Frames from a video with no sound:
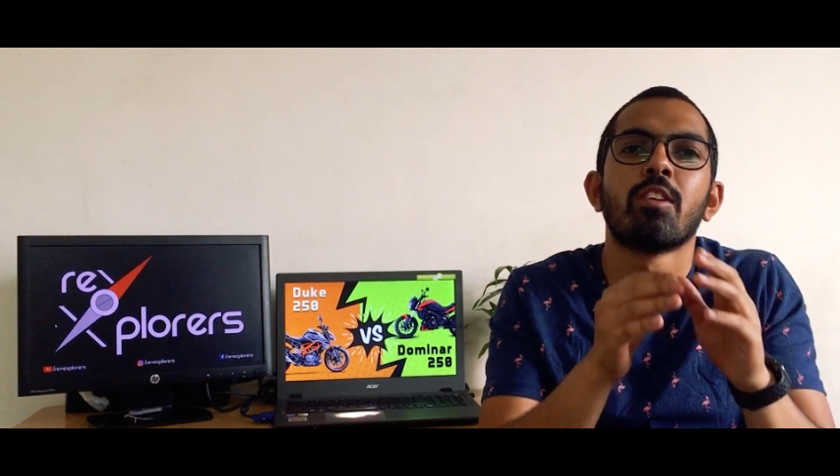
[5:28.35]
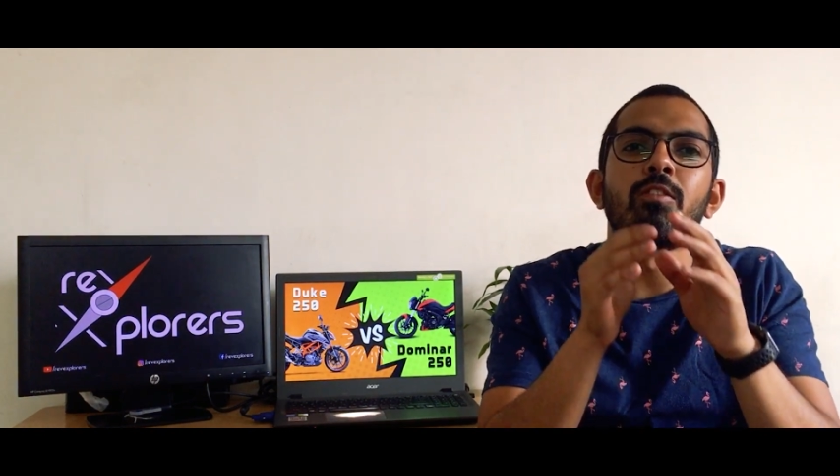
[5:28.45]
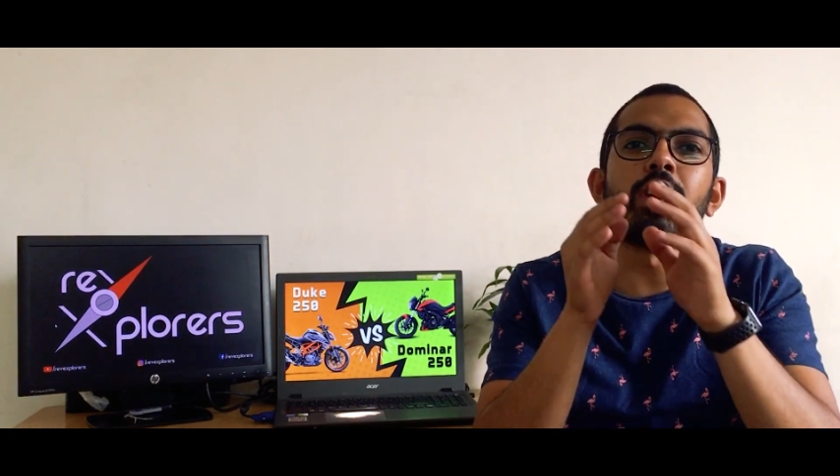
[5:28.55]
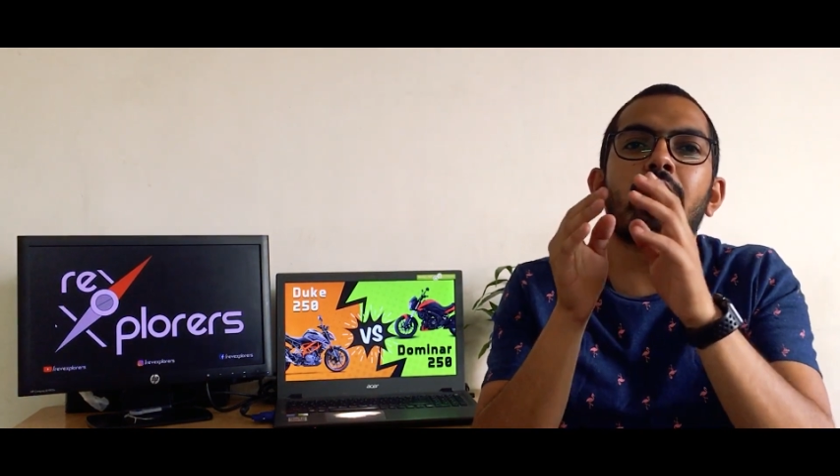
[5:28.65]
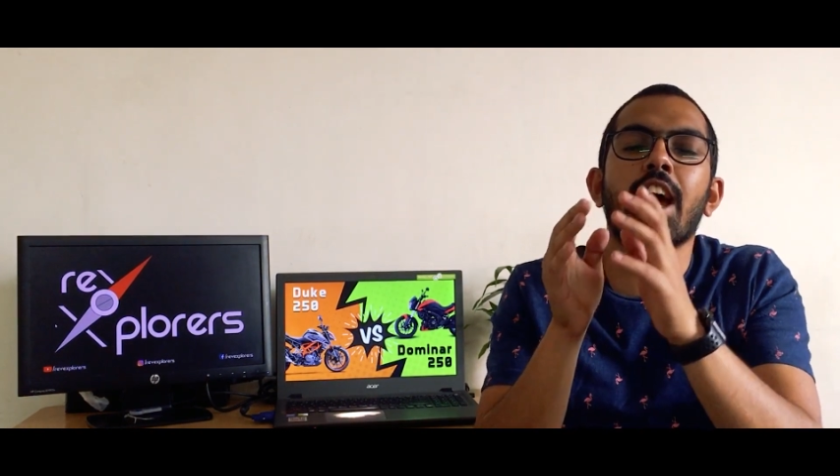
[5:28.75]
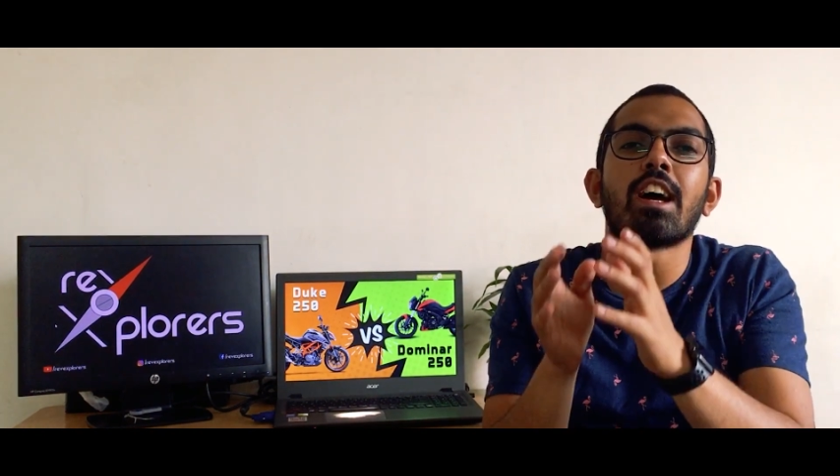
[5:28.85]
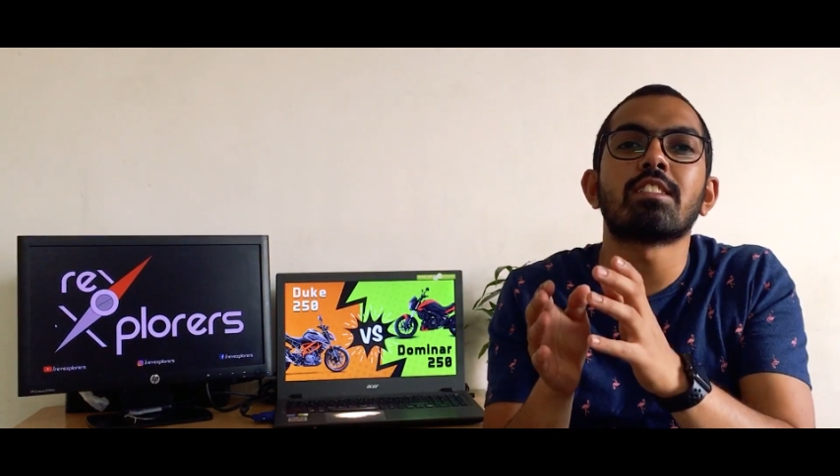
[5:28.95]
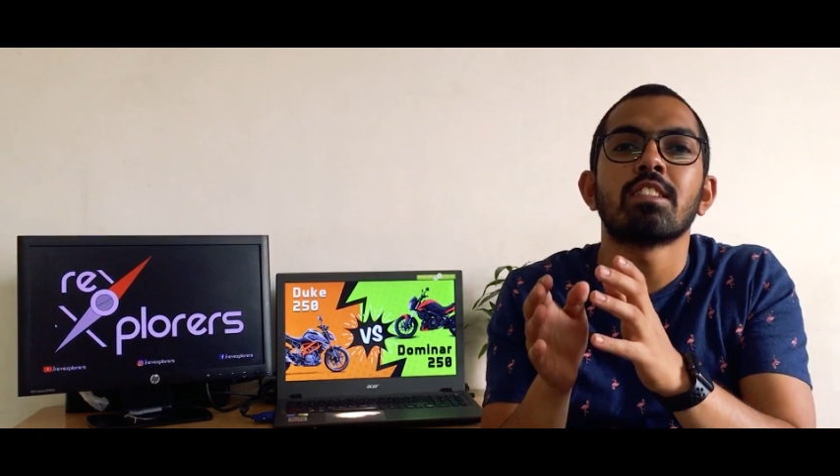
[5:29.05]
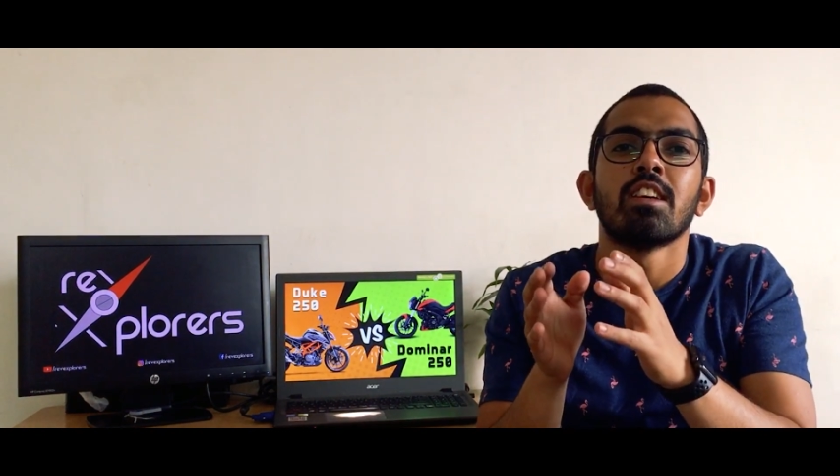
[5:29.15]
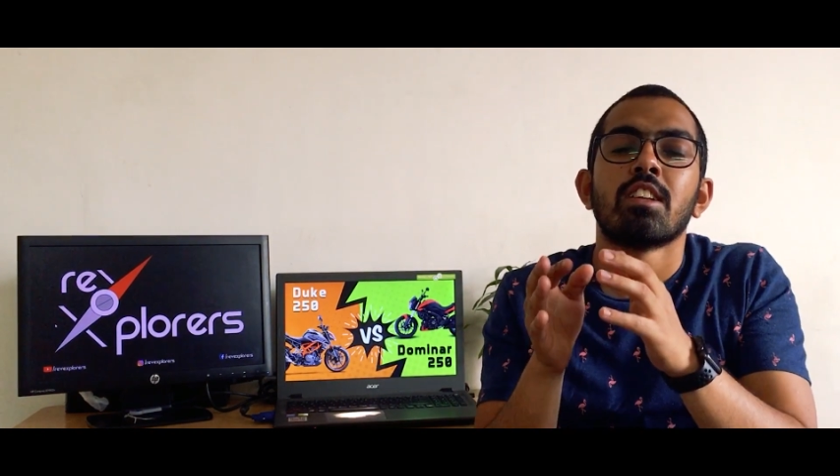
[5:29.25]

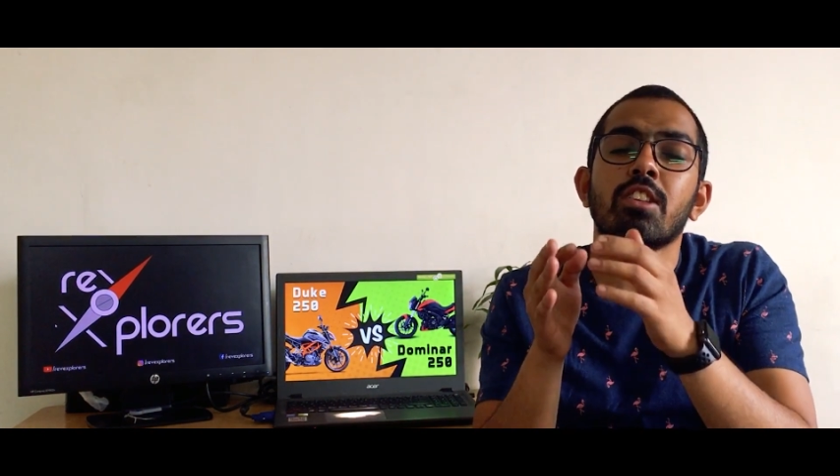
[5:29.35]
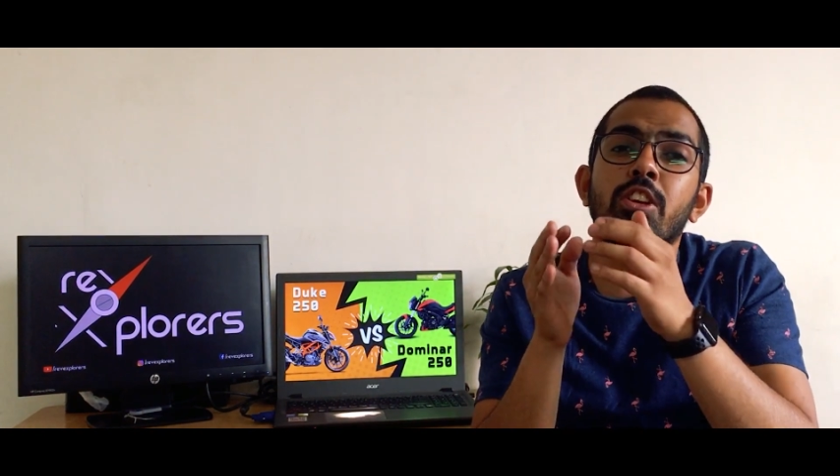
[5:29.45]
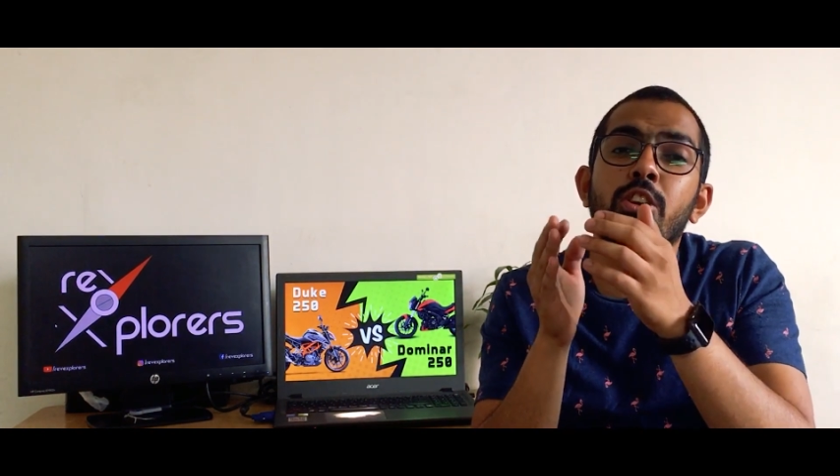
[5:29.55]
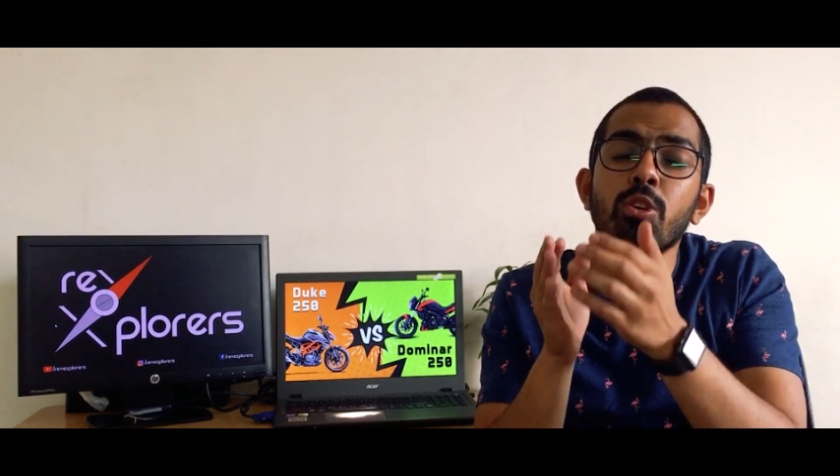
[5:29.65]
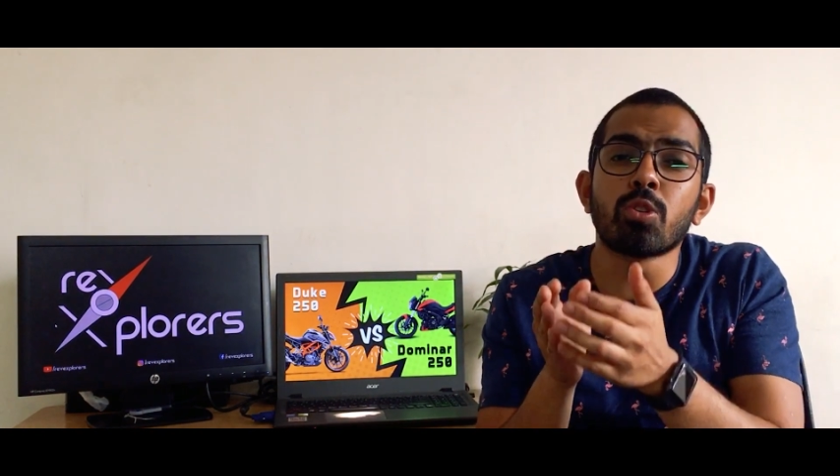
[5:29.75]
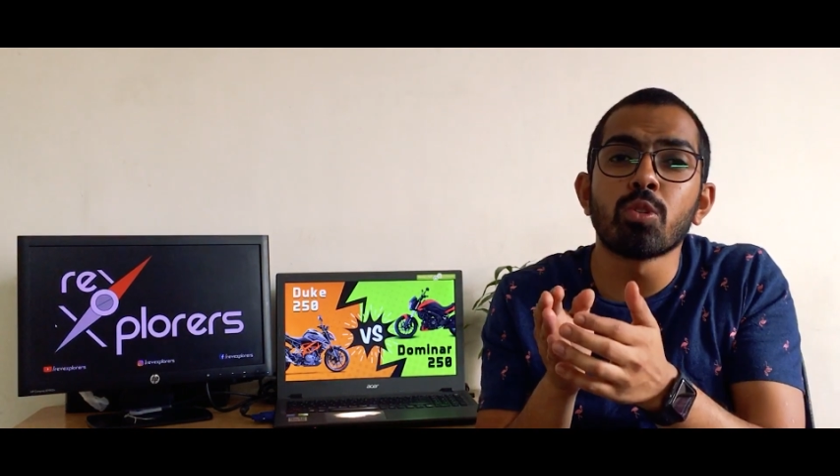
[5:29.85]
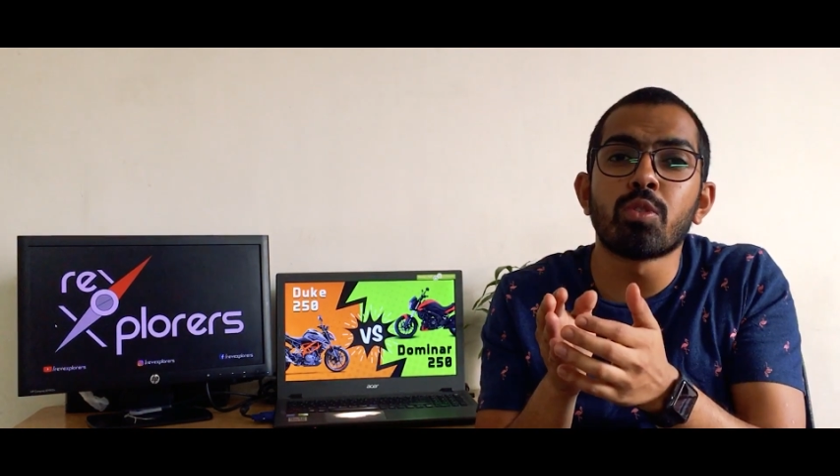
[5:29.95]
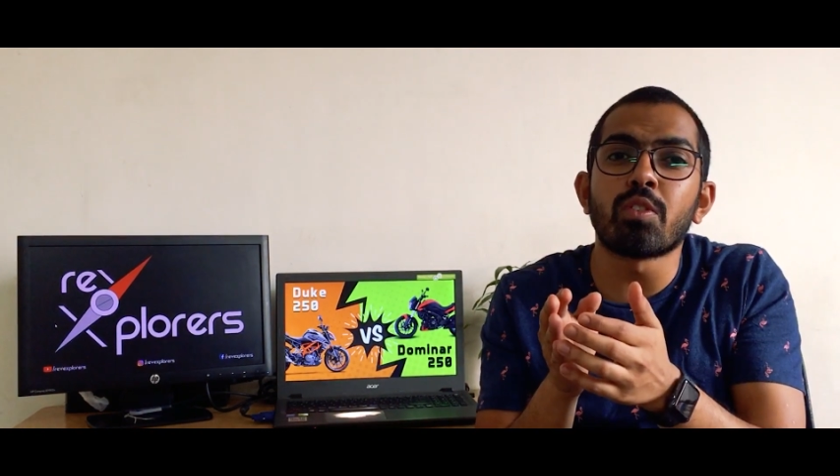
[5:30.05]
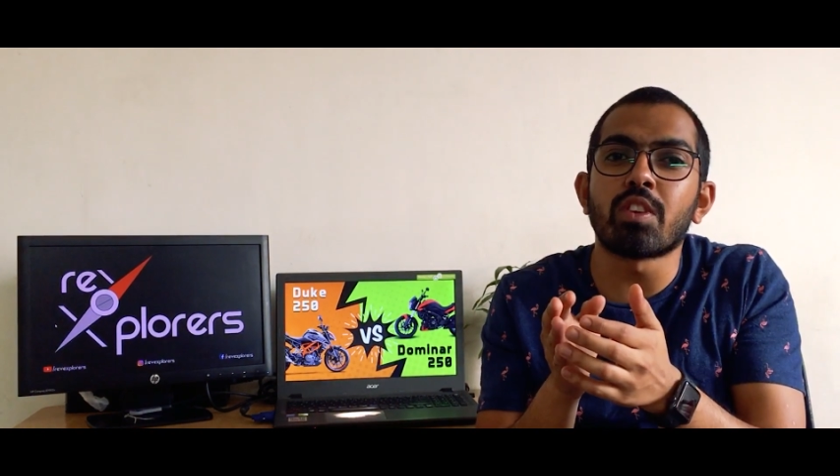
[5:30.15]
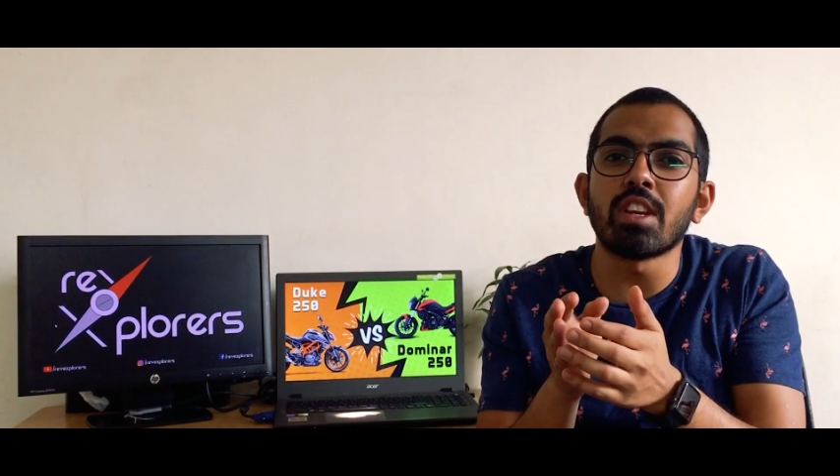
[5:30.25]
whereas the Duke
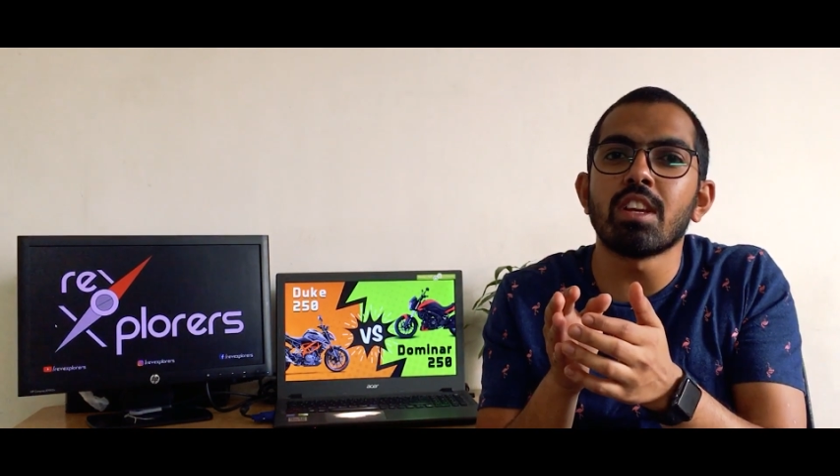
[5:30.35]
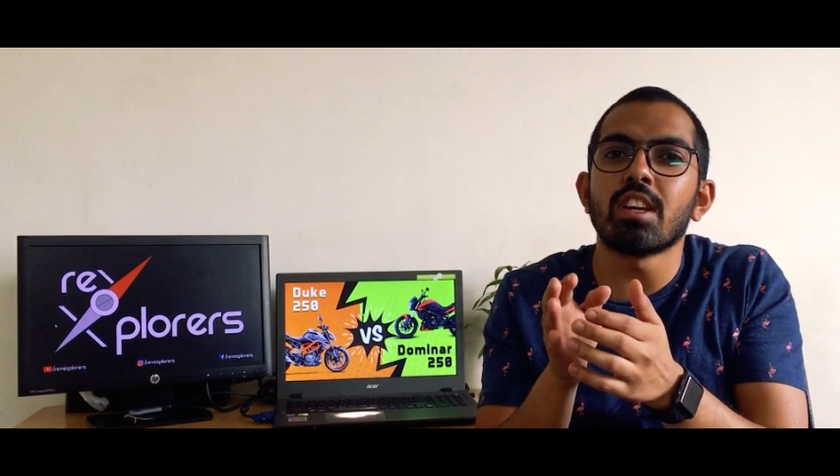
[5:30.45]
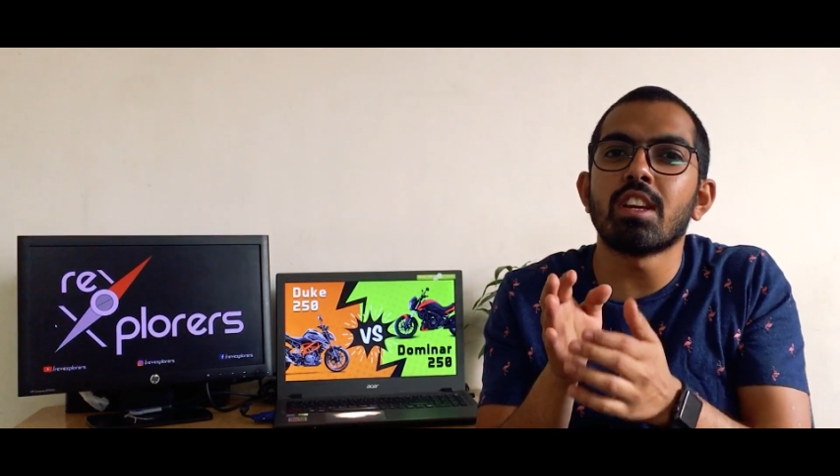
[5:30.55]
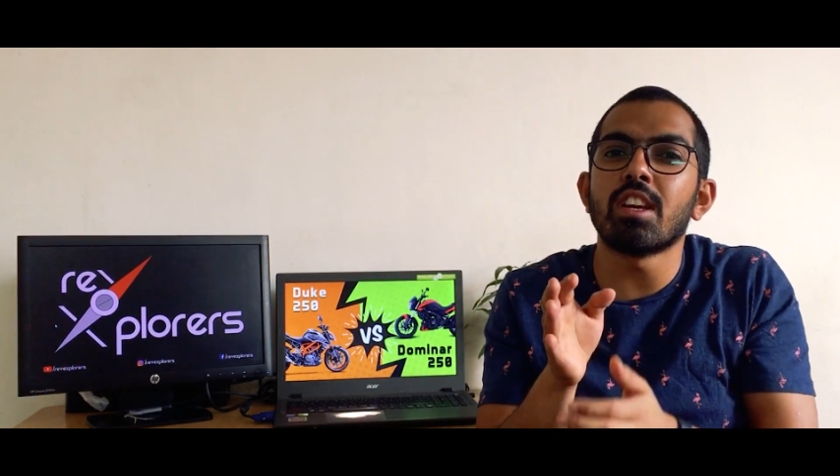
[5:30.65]
250